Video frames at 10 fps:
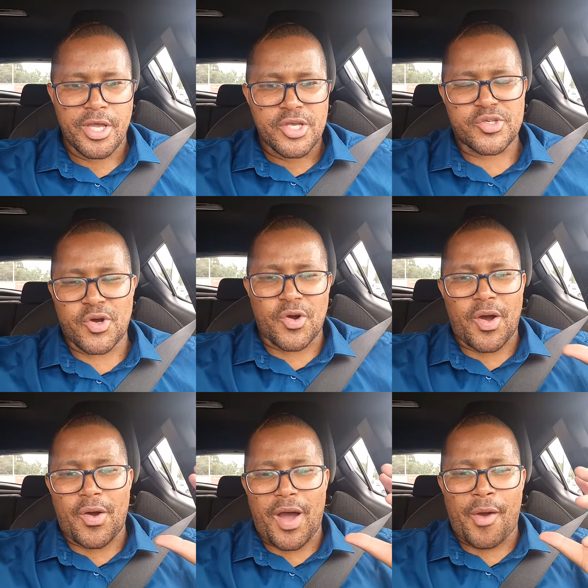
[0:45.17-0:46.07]
So
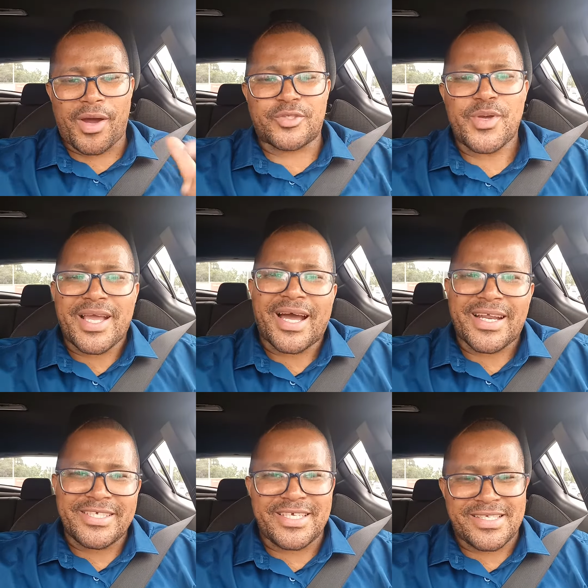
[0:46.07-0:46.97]
I want to
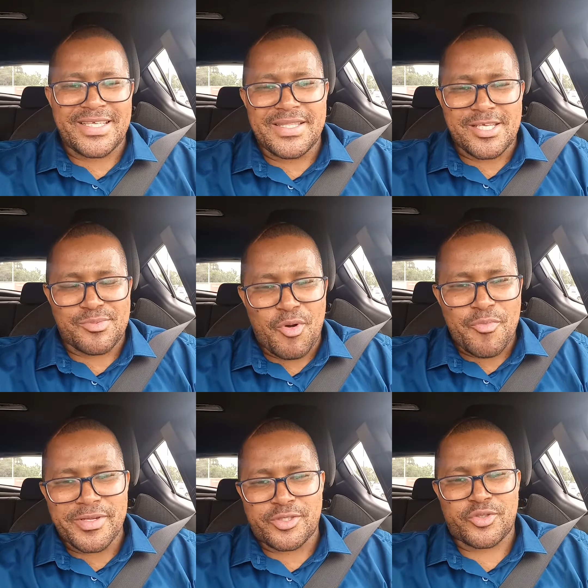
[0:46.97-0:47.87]
encourage us in this
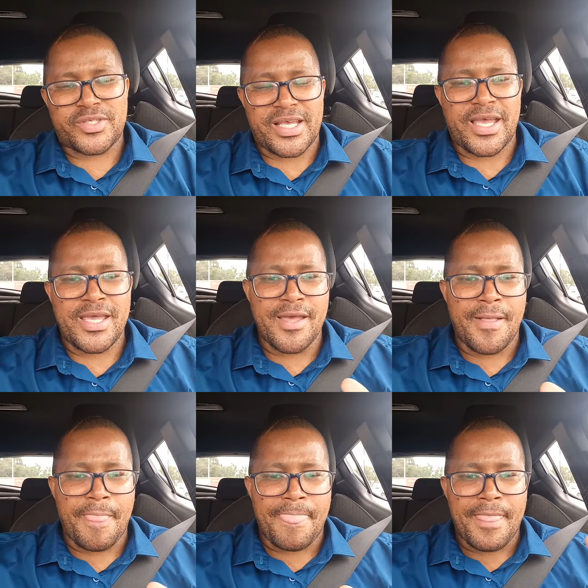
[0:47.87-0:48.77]
moment to say,
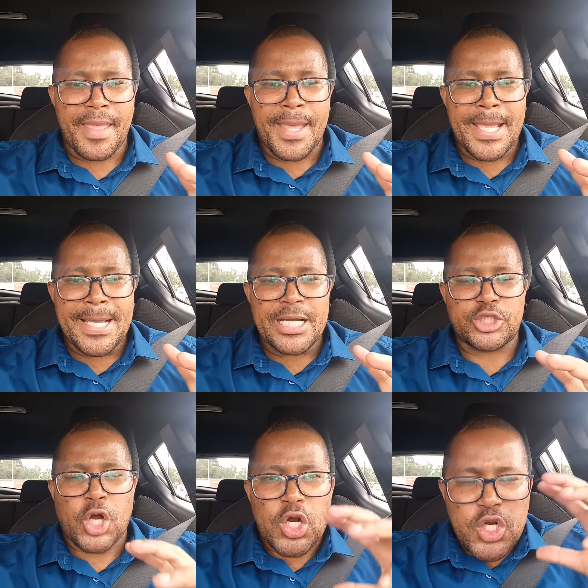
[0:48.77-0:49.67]

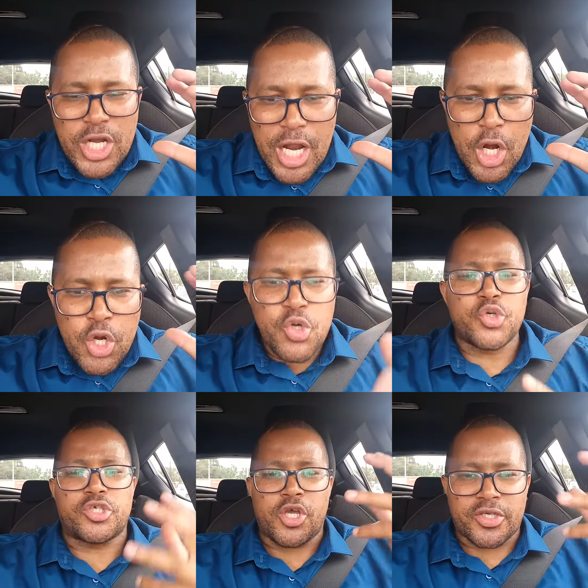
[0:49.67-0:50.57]
don't
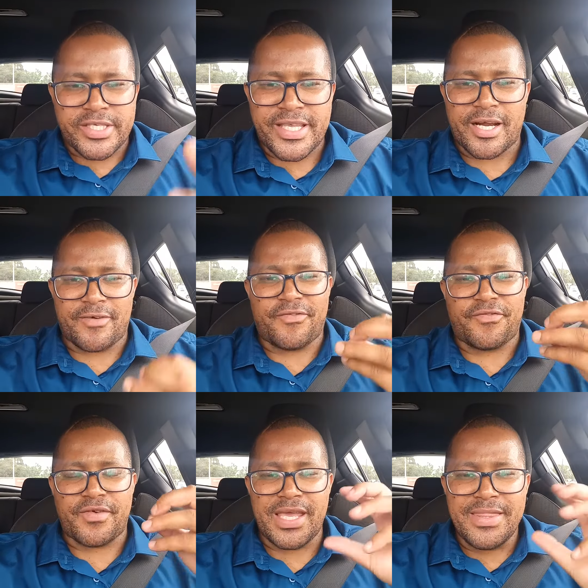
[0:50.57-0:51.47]
lose
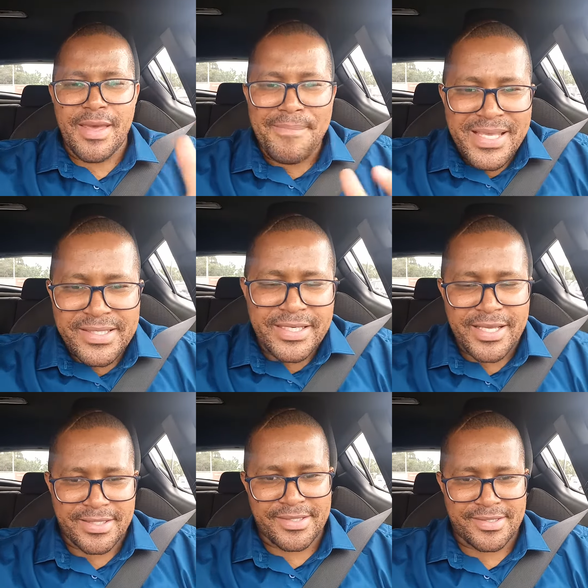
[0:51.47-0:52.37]
yourself in the
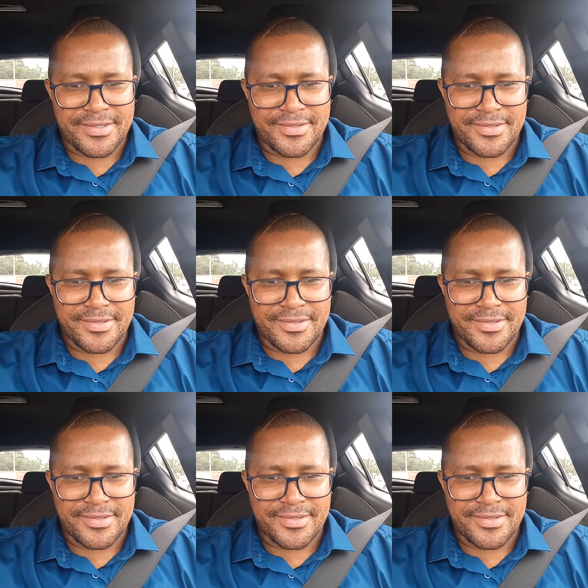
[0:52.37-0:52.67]
busyness.